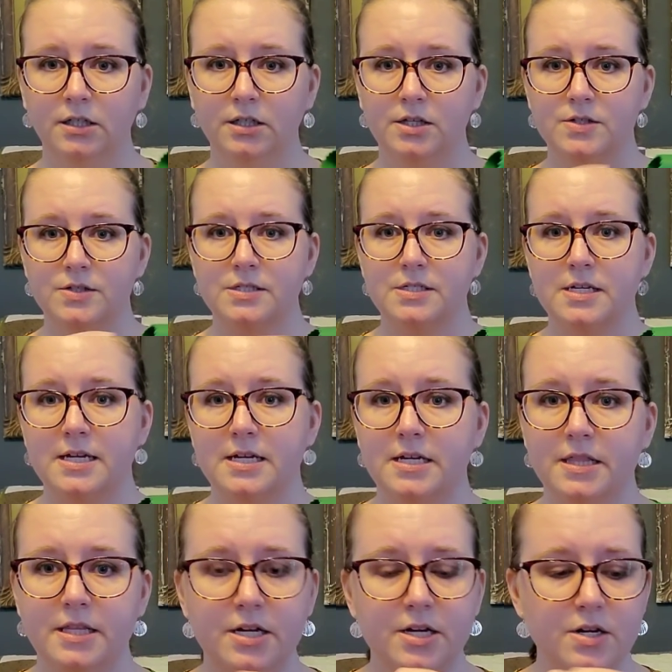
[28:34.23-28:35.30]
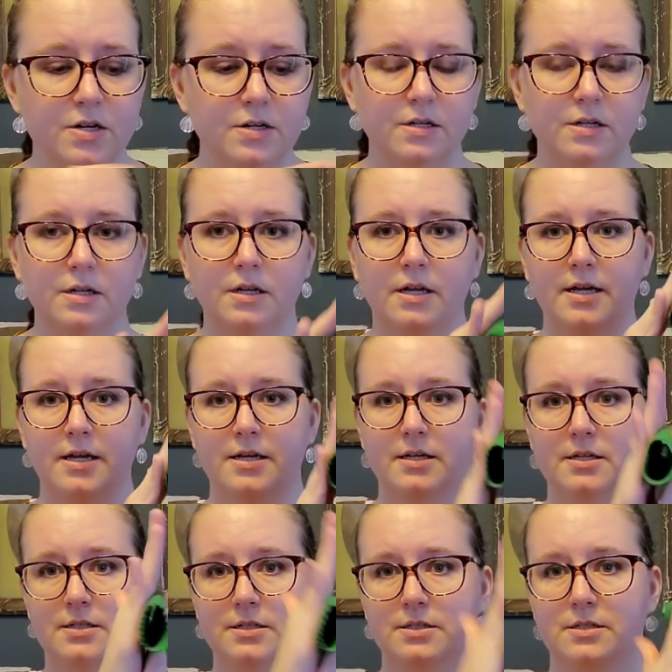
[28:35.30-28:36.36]
you stick it in there
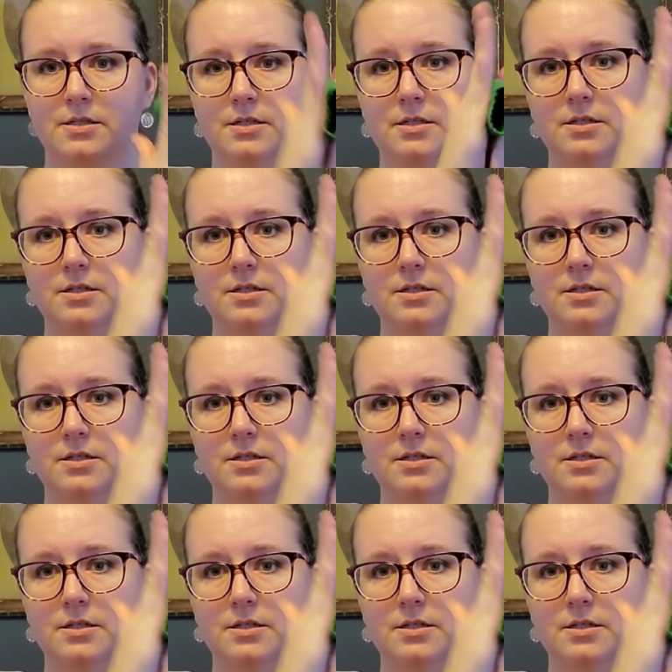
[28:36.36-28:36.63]
and